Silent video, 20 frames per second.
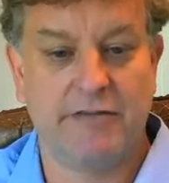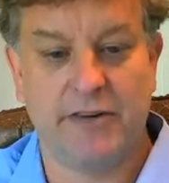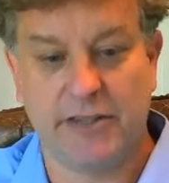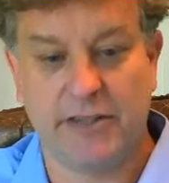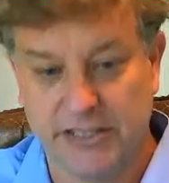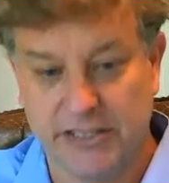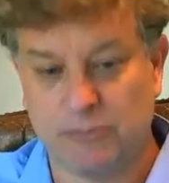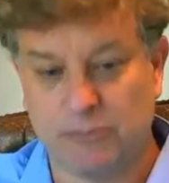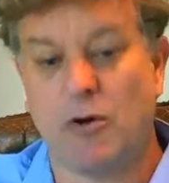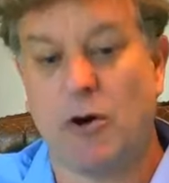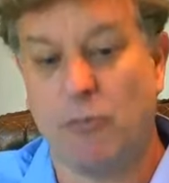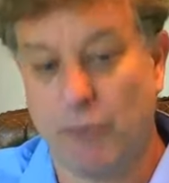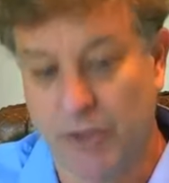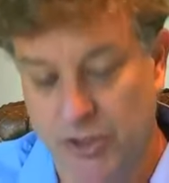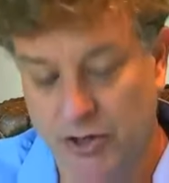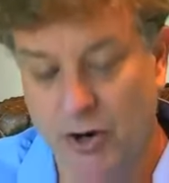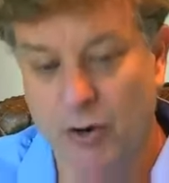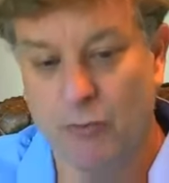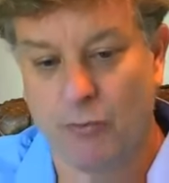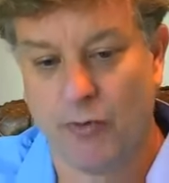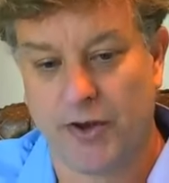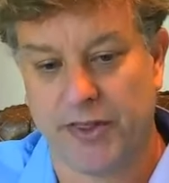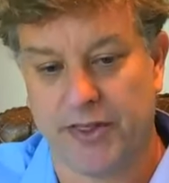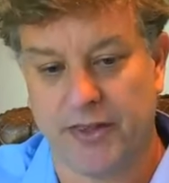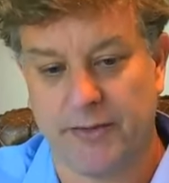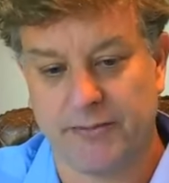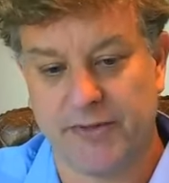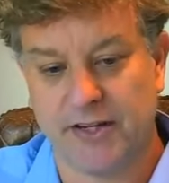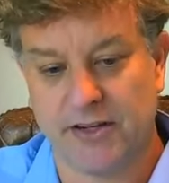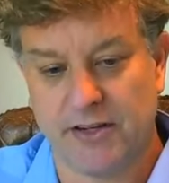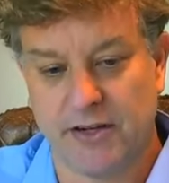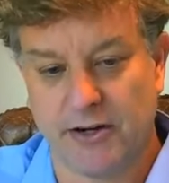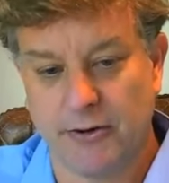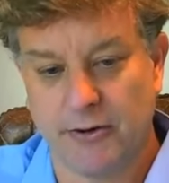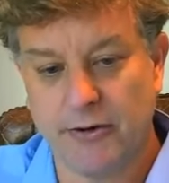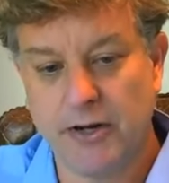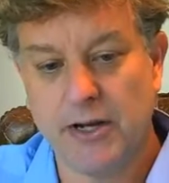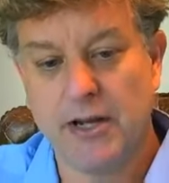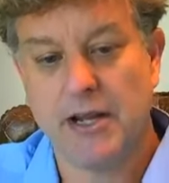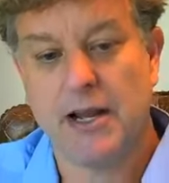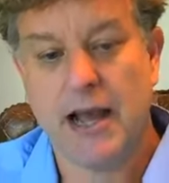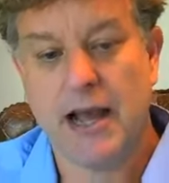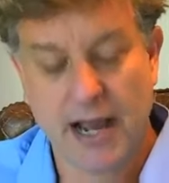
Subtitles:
versus what we don't want them to do.